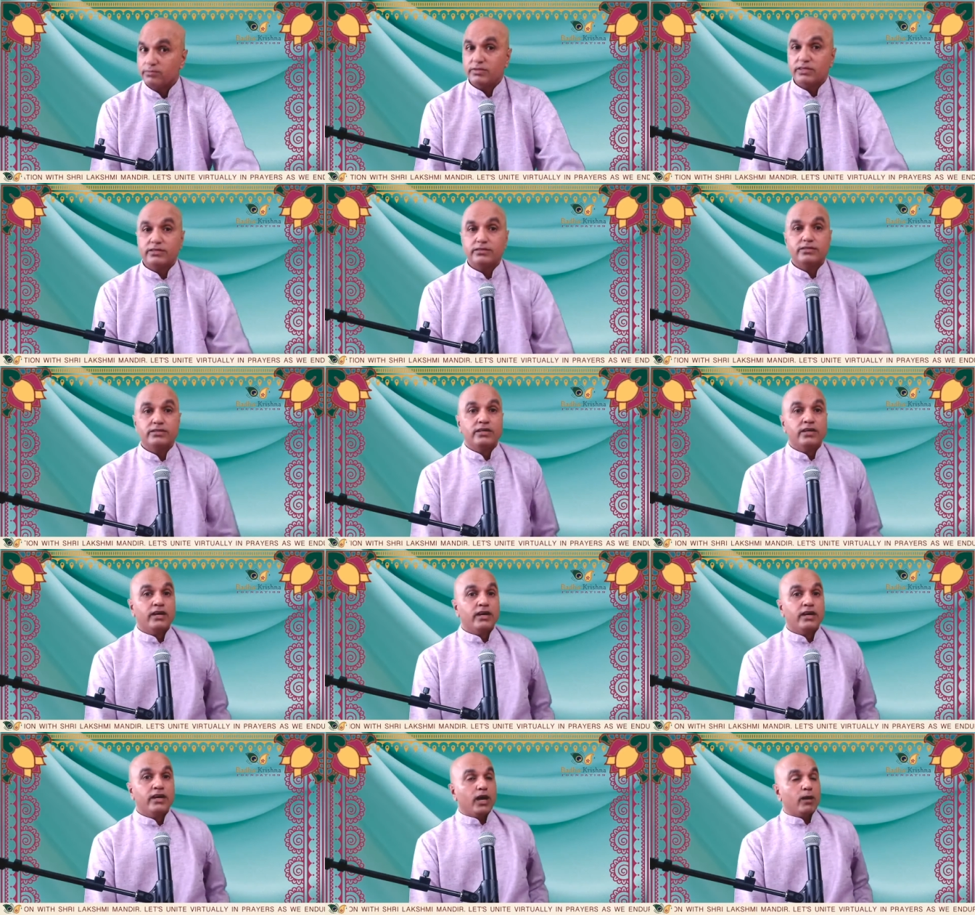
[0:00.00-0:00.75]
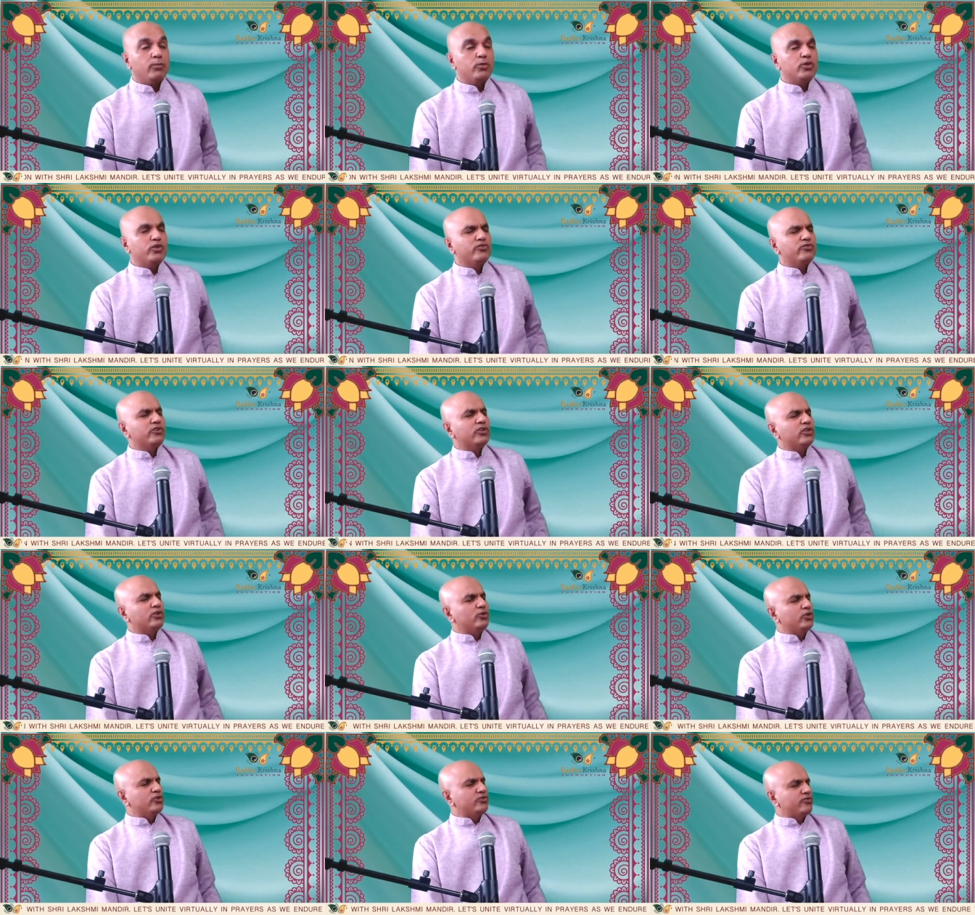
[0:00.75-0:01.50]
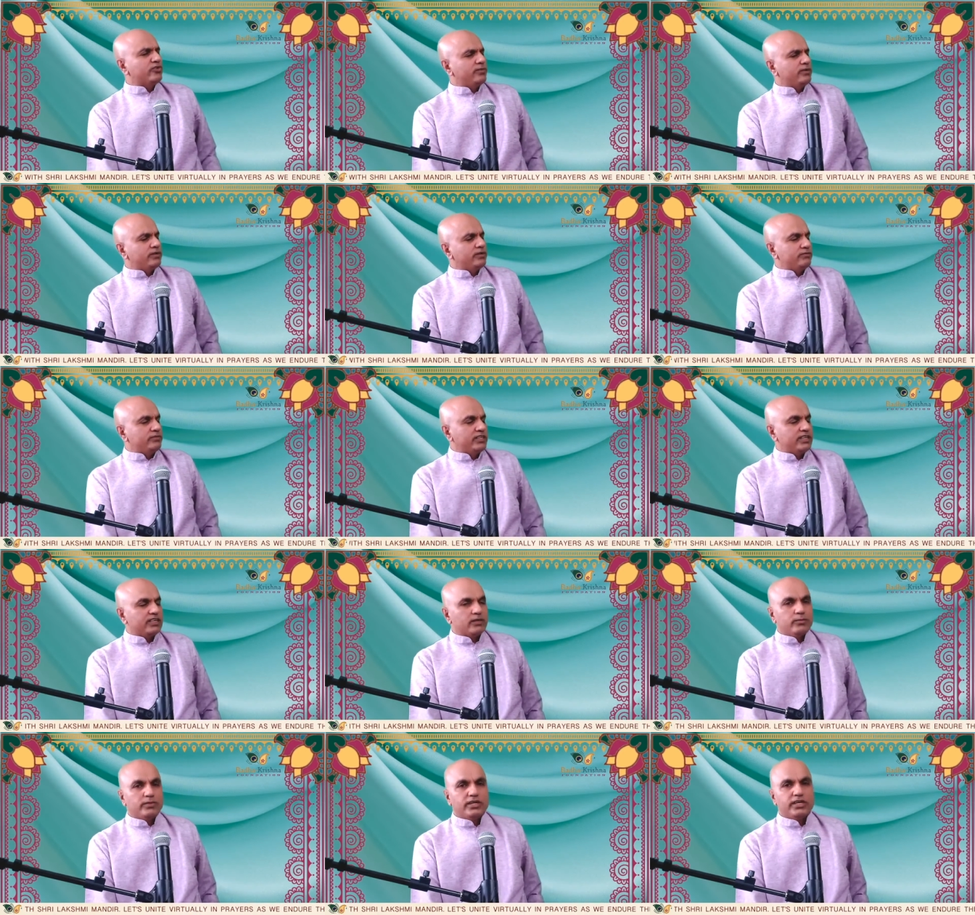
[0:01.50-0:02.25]
you know, there's a beautiful quote from
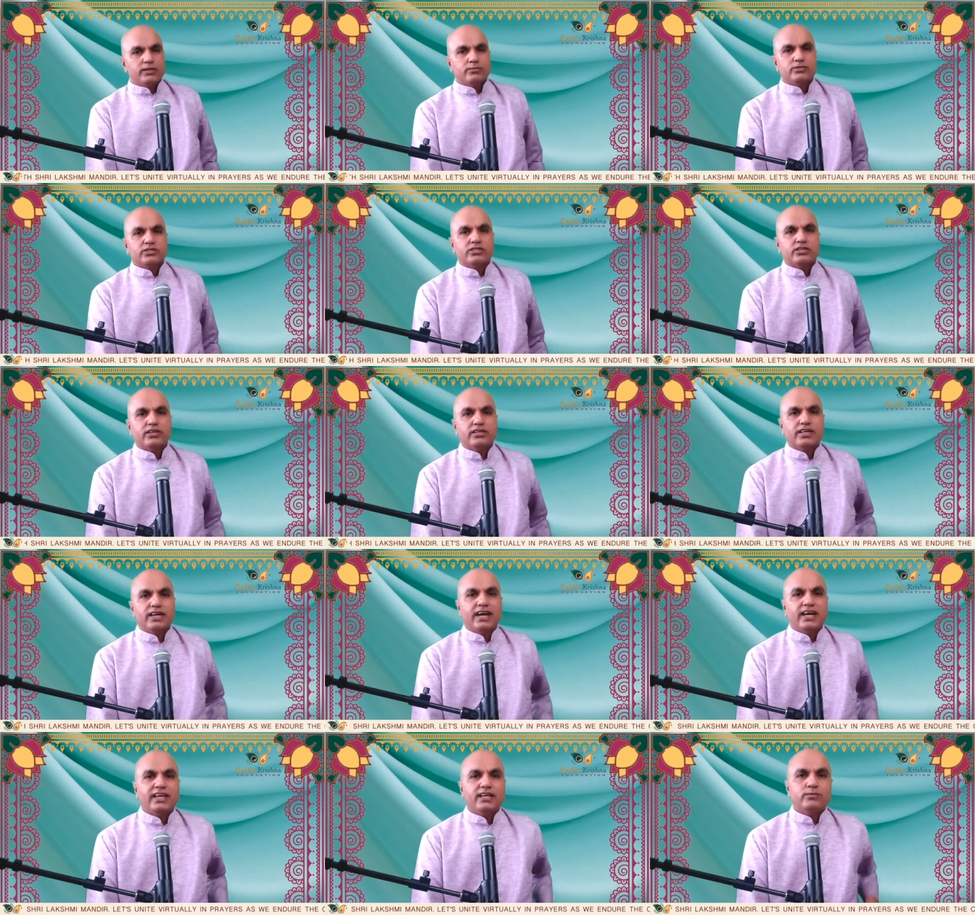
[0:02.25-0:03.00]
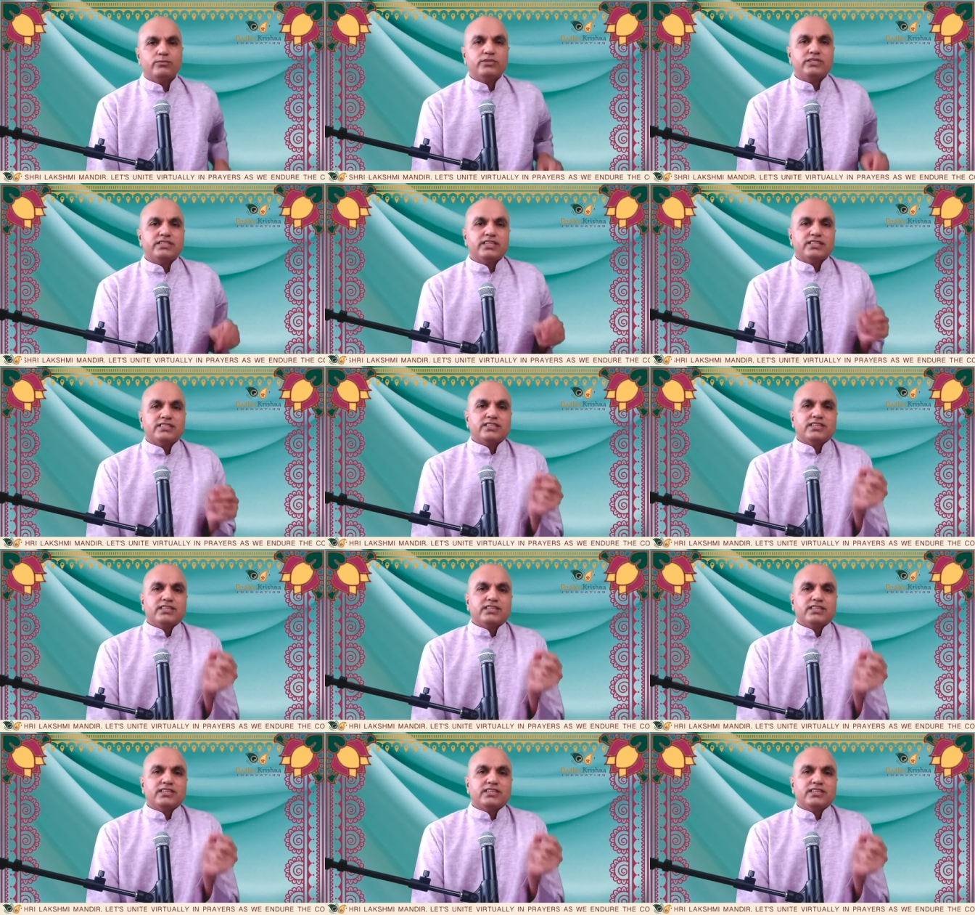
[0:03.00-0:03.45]
a gentleman named Scott Adams.